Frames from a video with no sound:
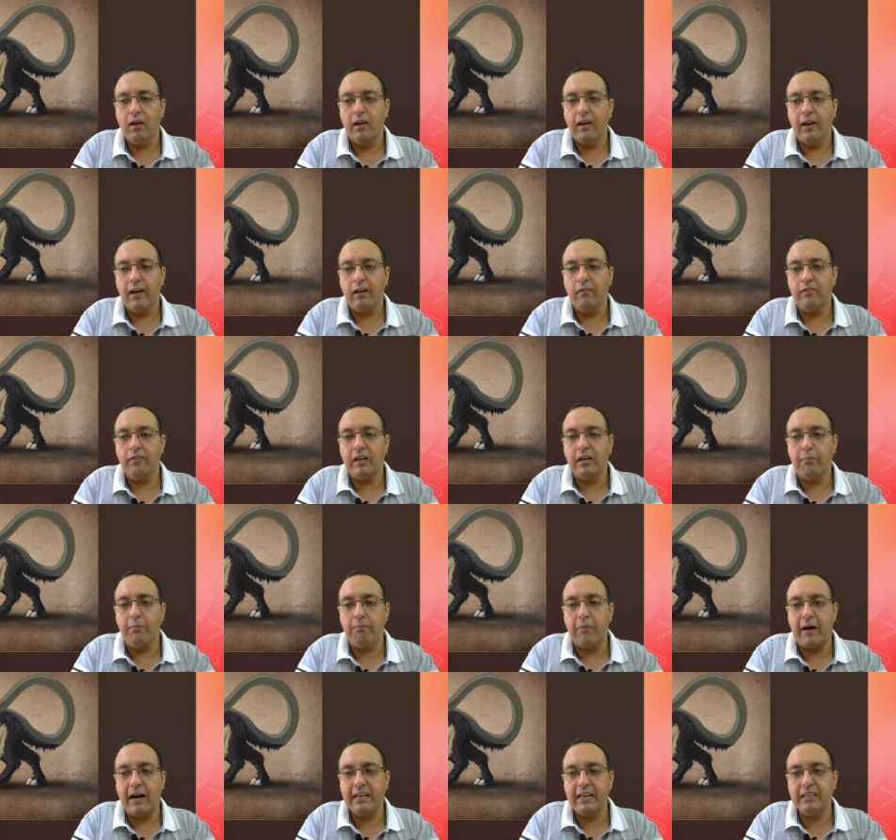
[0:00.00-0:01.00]
and we
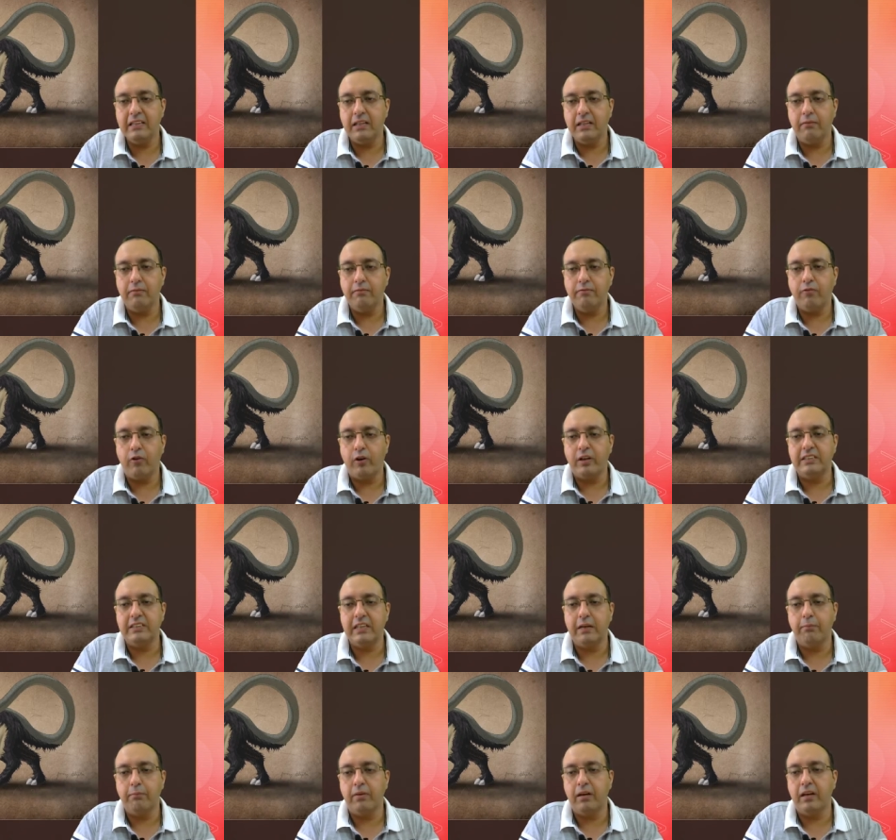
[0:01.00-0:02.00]
combine them, for
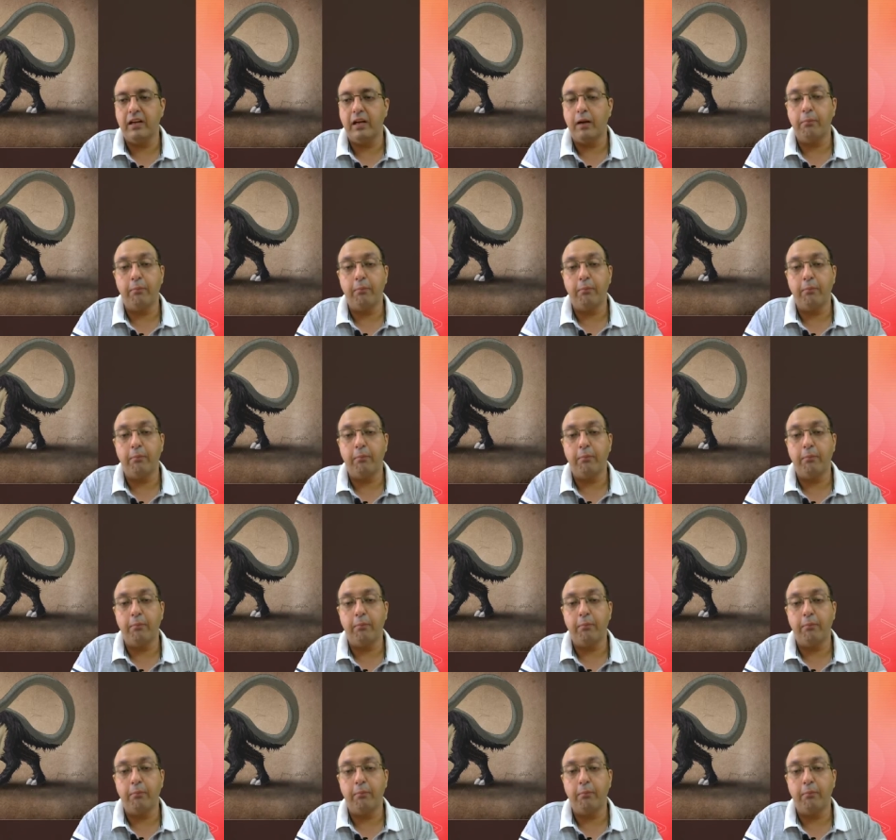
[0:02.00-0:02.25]
example, in a